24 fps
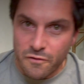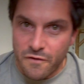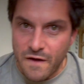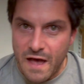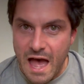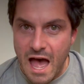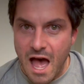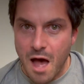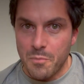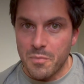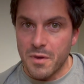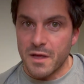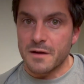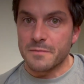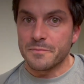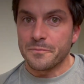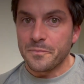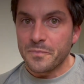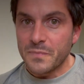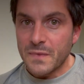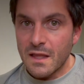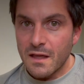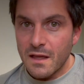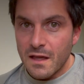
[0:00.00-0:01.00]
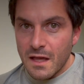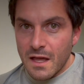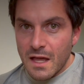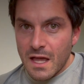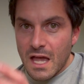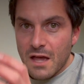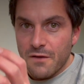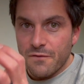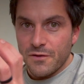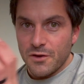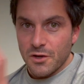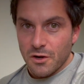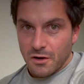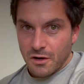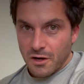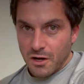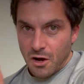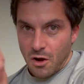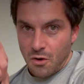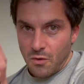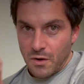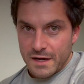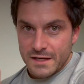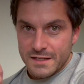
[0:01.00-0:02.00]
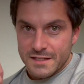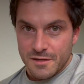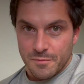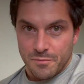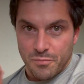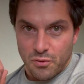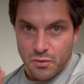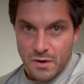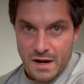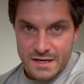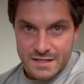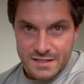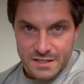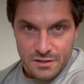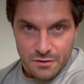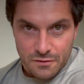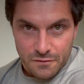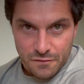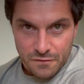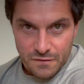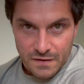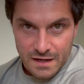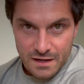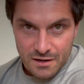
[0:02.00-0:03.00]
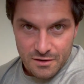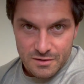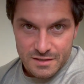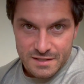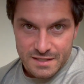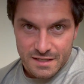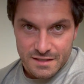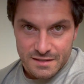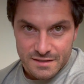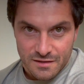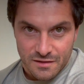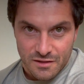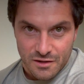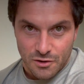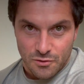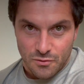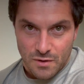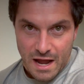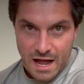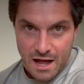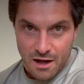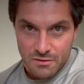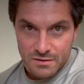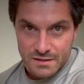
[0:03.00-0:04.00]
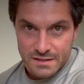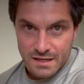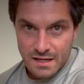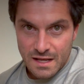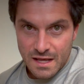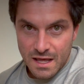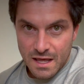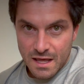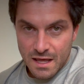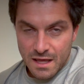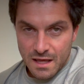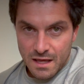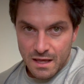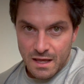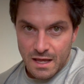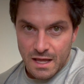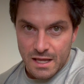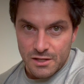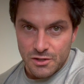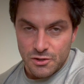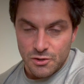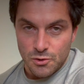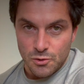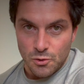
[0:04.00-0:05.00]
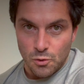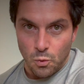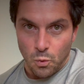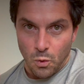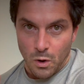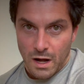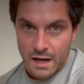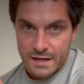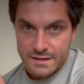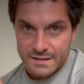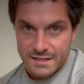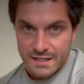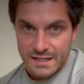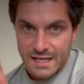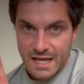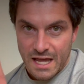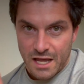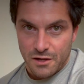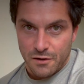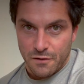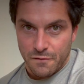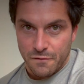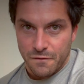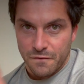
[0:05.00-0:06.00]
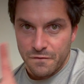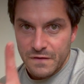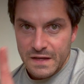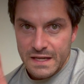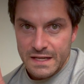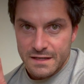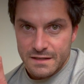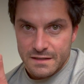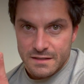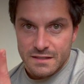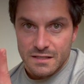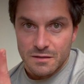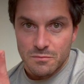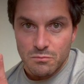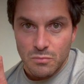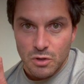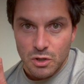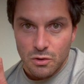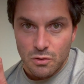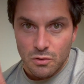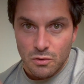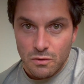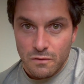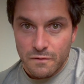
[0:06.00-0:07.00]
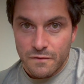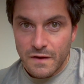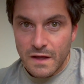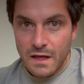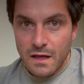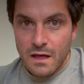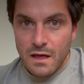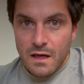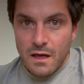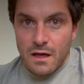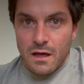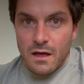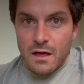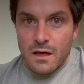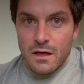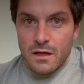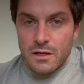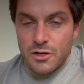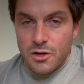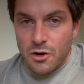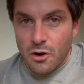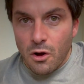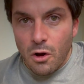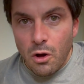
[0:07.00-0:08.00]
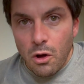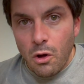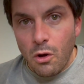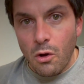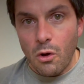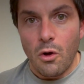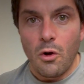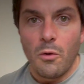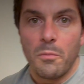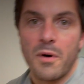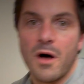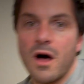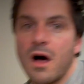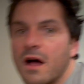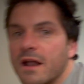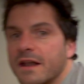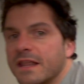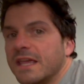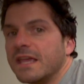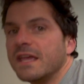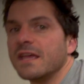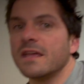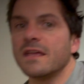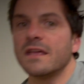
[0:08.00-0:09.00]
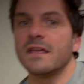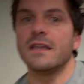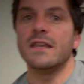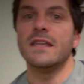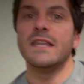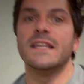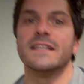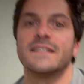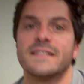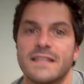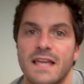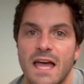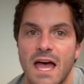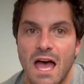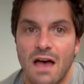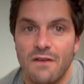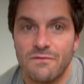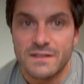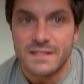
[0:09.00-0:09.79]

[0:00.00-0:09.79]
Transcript: happen, if you're going to press your fingers into the ground and you want to get your feet to move, your whole body needs to have